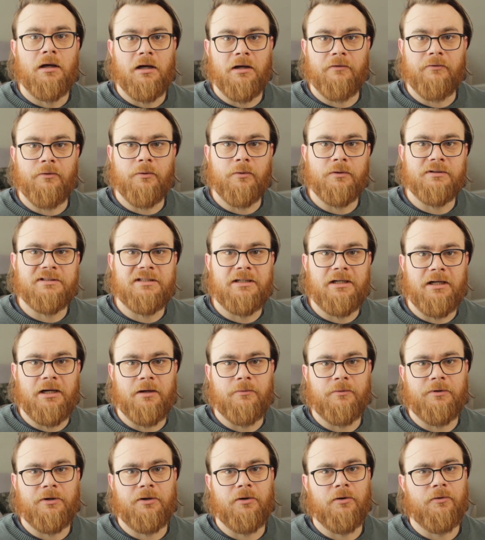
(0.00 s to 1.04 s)
Hey everyone, today I
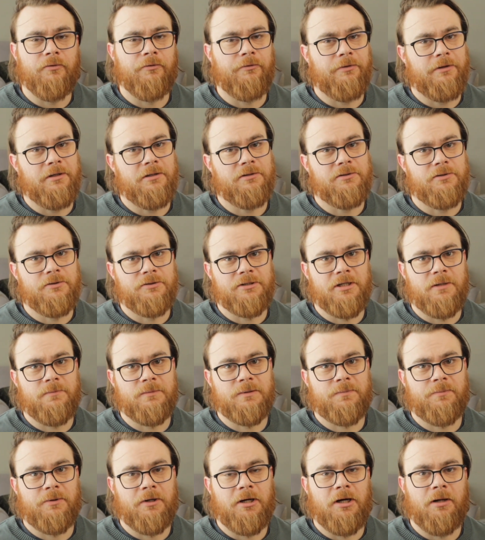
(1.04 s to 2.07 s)
want to go over the two
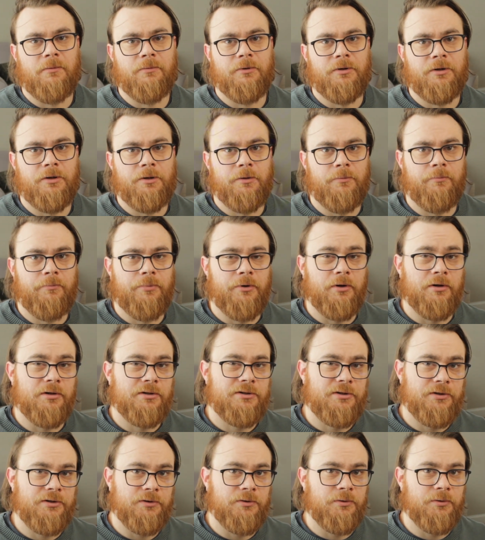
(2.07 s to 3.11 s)
sums problem part
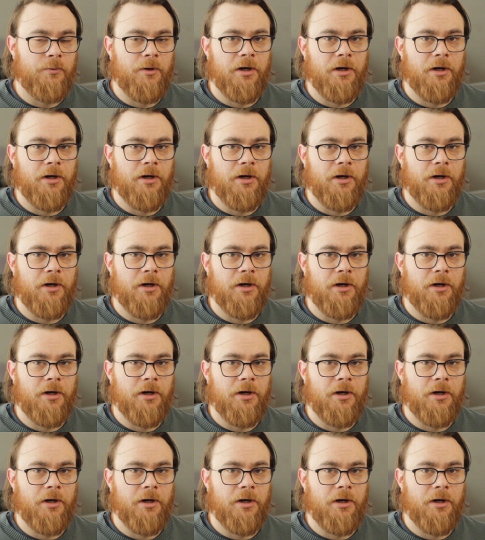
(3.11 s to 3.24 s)
2,